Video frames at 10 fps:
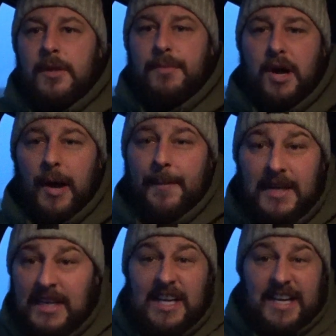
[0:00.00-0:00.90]
But
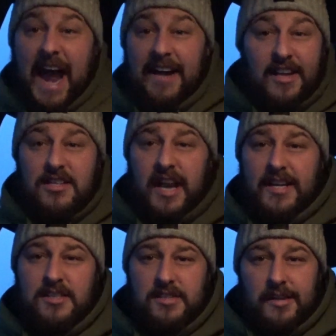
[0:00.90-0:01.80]
yeah,
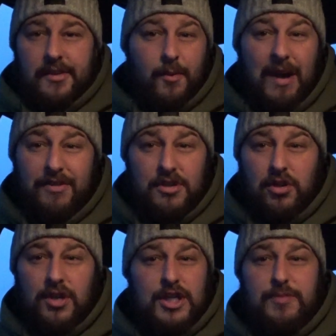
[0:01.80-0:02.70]
it's the weather's
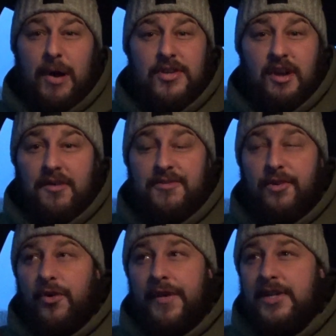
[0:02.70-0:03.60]
looking spot on
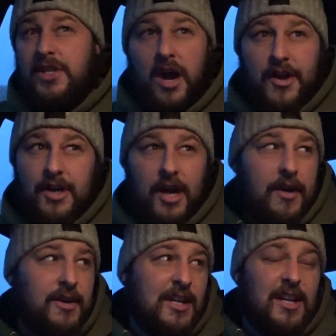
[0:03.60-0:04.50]
for it. So, you
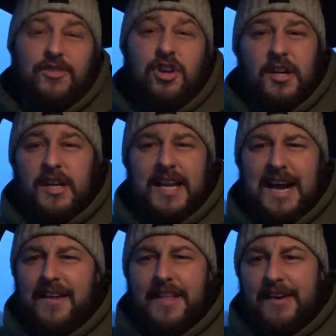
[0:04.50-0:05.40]
know, got to get
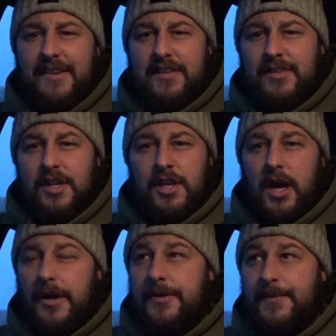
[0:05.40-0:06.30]
out there and give it a
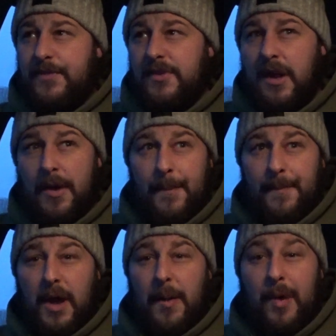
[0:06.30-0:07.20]
go.
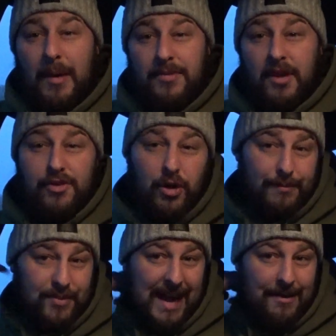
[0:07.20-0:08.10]
But I've
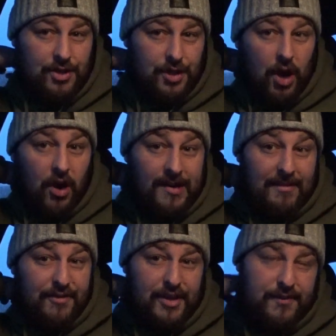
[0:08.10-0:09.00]
come down to
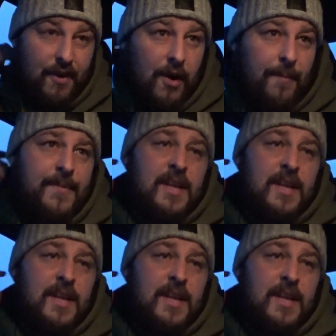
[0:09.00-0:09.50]
Island Fish Farm